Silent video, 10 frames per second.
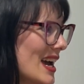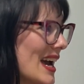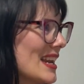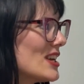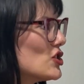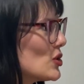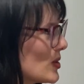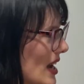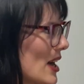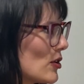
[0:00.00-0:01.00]
And then
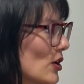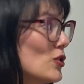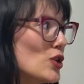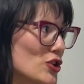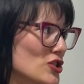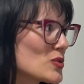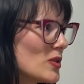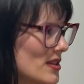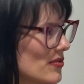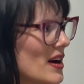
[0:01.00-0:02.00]
together, not just
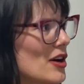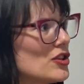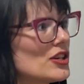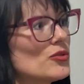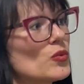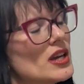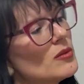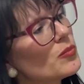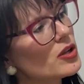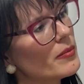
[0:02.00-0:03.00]
with the founder, we
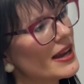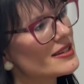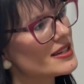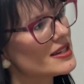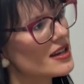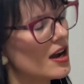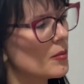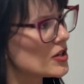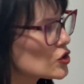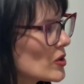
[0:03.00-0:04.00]
implemented
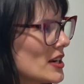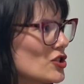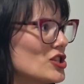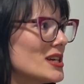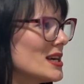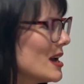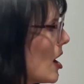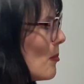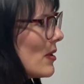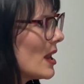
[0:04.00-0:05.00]
a strategy,
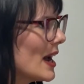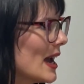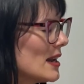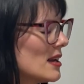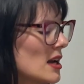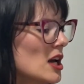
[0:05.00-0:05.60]
a plan.